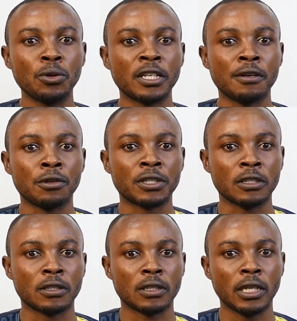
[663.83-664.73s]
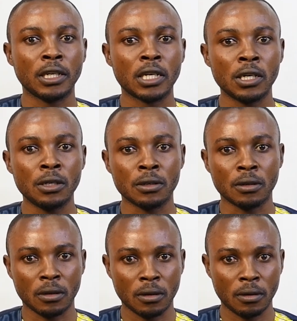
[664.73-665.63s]
services in
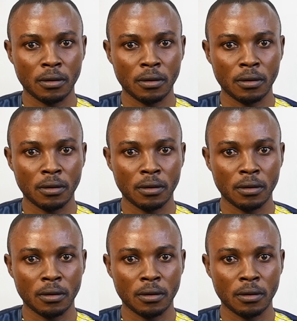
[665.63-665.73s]
Congo.